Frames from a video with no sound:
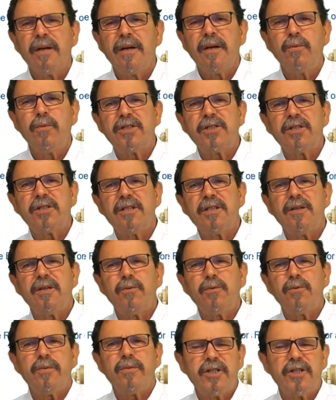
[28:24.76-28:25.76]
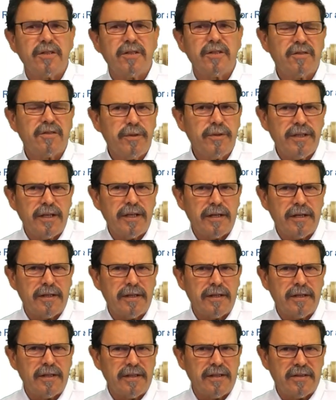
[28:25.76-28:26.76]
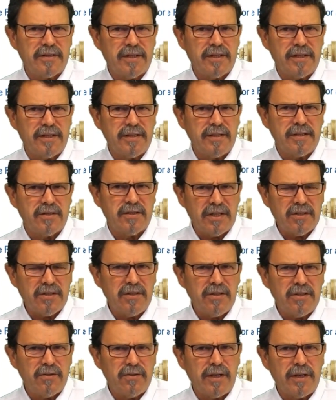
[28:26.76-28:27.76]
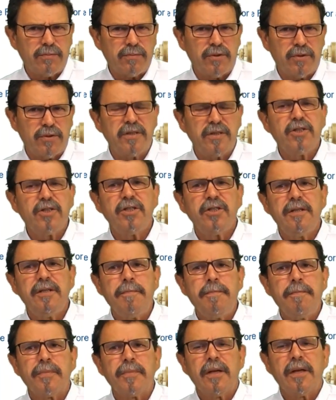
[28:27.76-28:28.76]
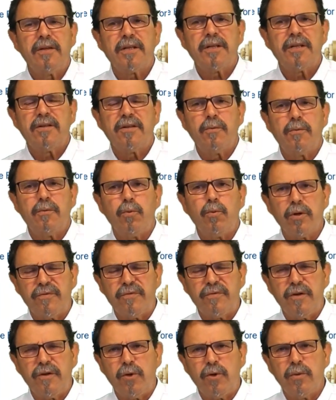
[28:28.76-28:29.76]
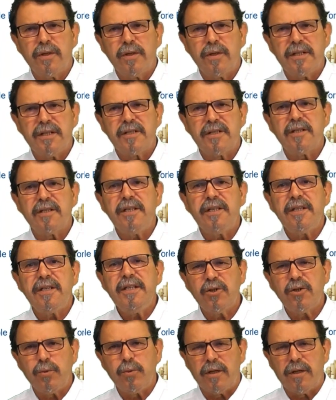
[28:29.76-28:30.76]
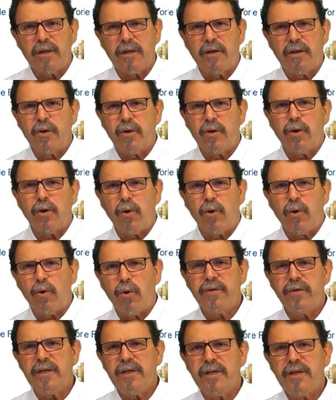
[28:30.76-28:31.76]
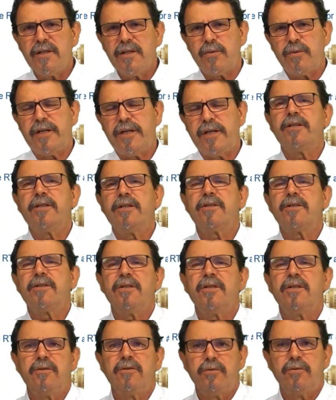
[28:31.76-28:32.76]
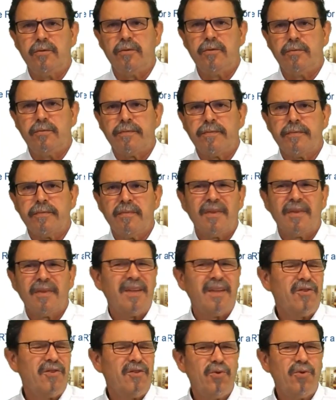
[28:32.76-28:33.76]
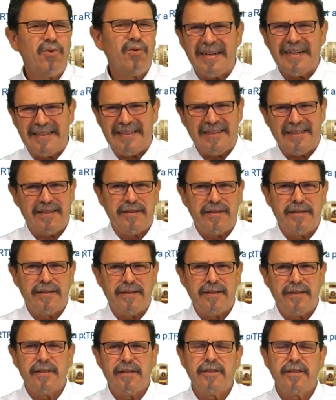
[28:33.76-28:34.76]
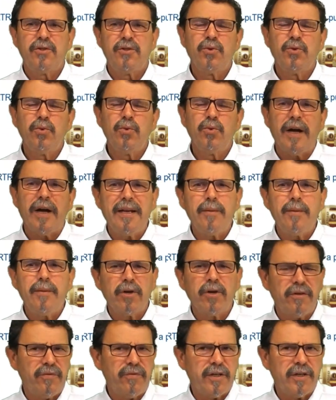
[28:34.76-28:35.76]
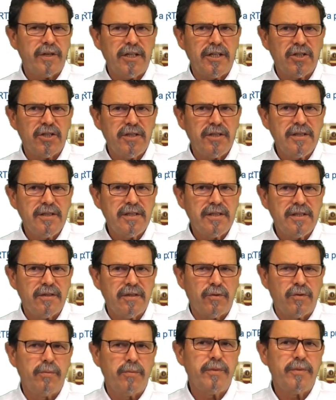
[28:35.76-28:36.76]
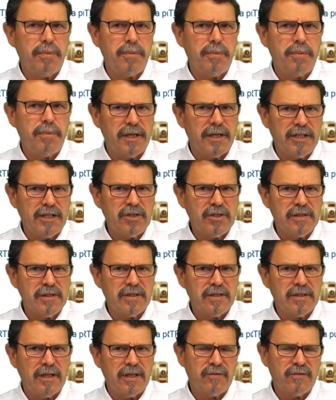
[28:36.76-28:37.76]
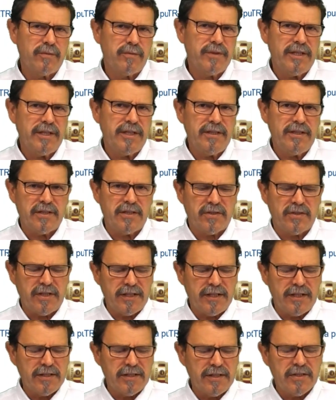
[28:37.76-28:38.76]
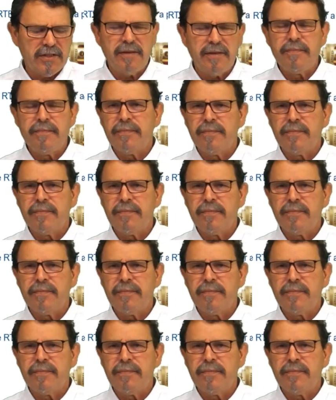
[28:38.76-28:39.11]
which has to be, let's say, set in the right position, that the water flow is equal on all these radiators in the room. You can't do any modifications from the application side, from the ETS settings.